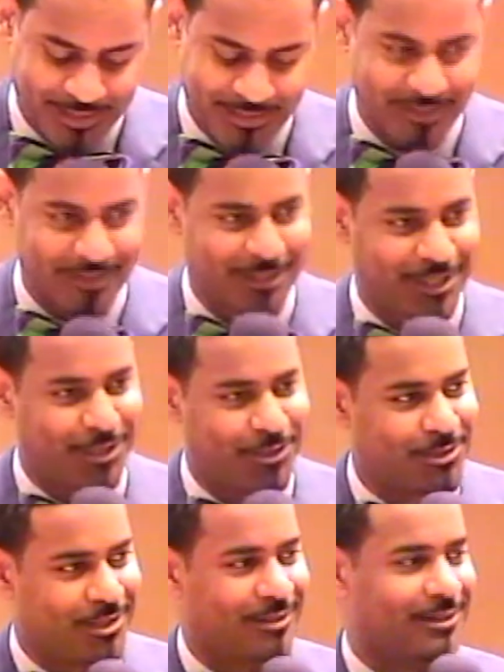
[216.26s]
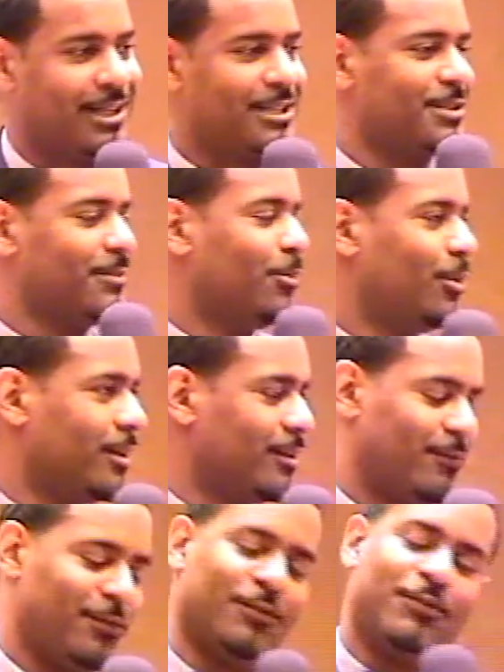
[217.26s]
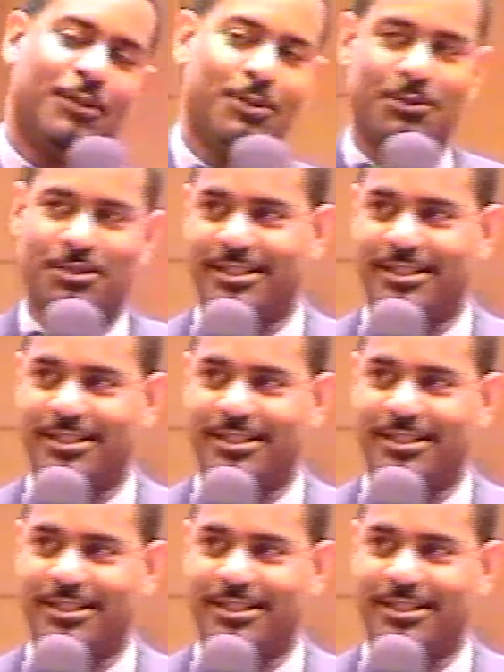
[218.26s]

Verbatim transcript: You know, y'all got some wonderful folks,